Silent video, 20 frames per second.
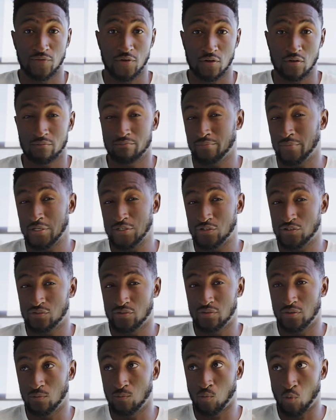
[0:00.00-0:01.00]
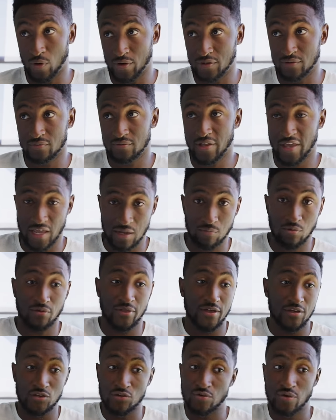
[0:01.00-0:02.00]
of all, it's the one cable
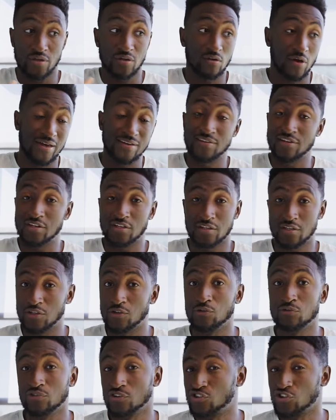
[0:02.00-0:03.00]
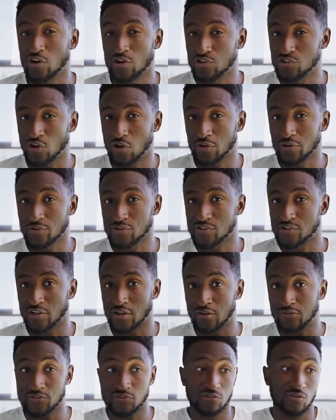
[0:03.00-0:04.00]
that you can ideally use to charge all your
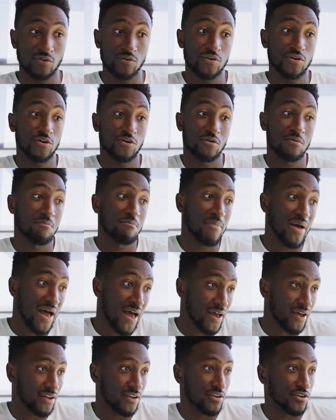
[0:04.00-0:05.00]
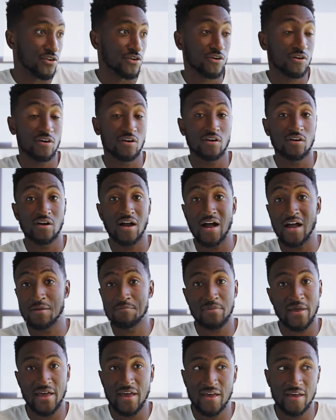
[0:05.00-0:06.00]
stuff. So your Mac, your
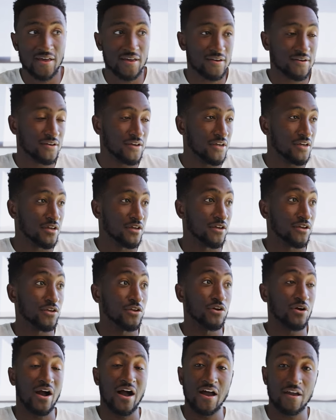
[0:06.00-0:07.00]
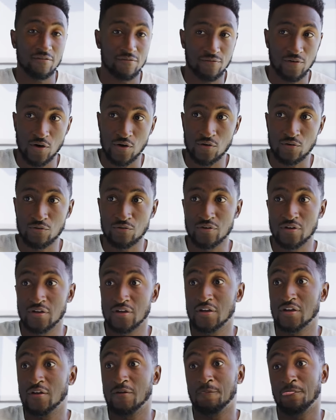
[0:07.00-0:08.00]
iPad, your
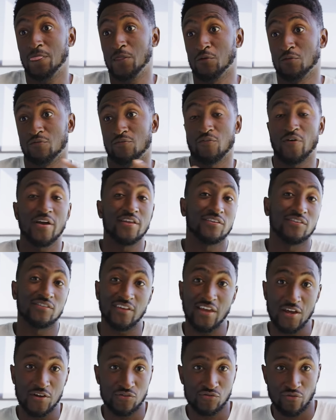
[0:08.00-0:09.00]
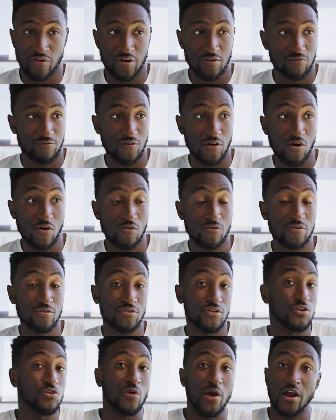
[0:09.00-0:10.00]
iPhone, your friend's Android phone,
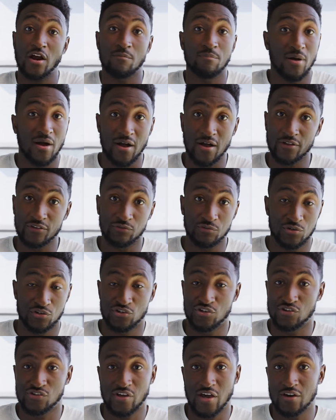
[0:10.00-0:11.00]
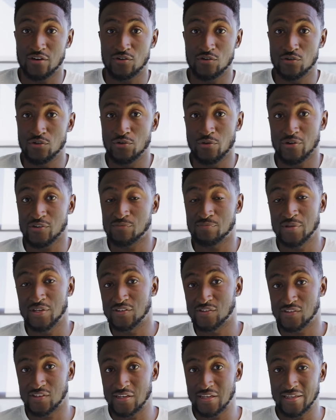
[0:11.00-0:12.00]
the new AirPods, which just got a new
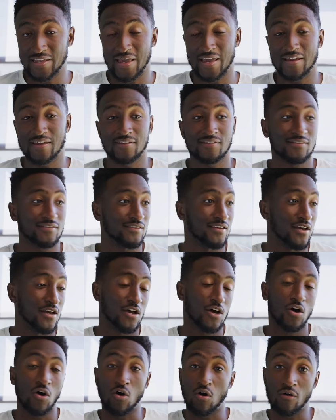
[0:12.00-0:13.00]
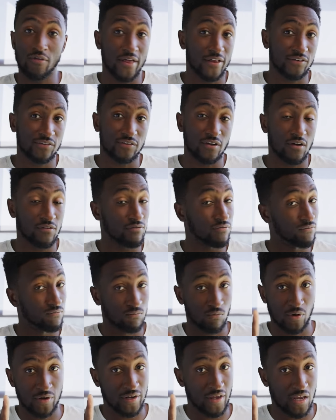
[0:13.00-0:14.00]
USB-C case, all that stuff,
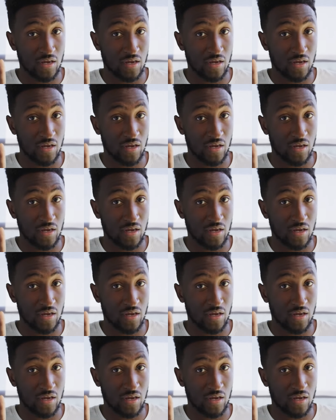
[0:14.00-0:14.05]
one